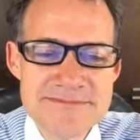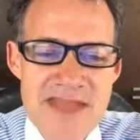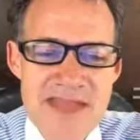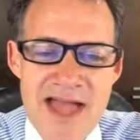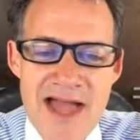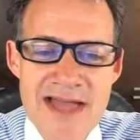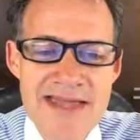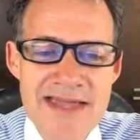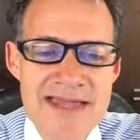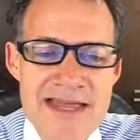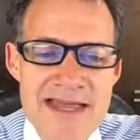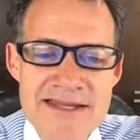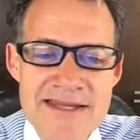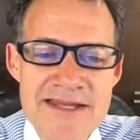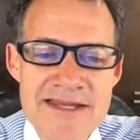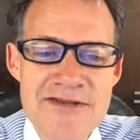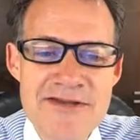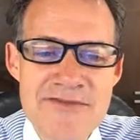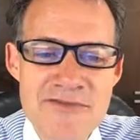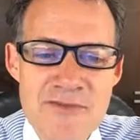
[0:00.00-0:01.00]
I can't
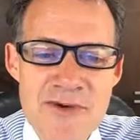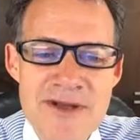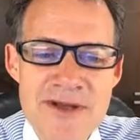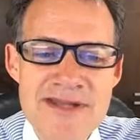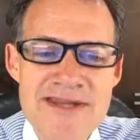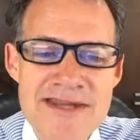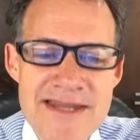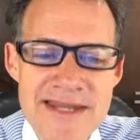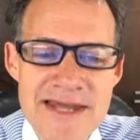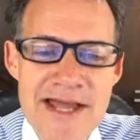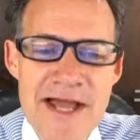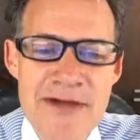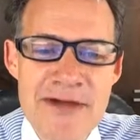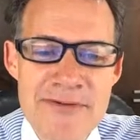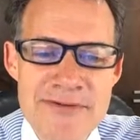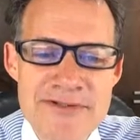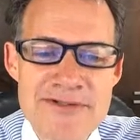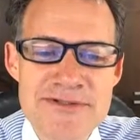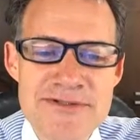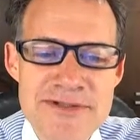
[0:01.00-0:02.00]
think of one thing I
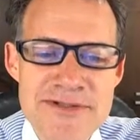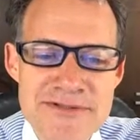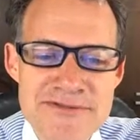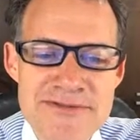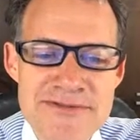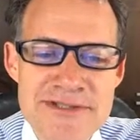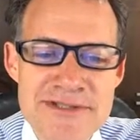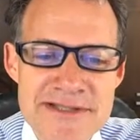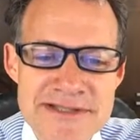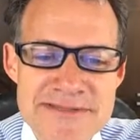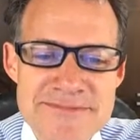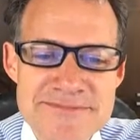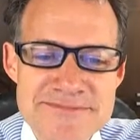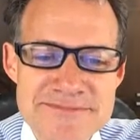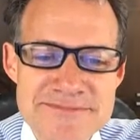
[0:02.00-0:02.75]
would do differently.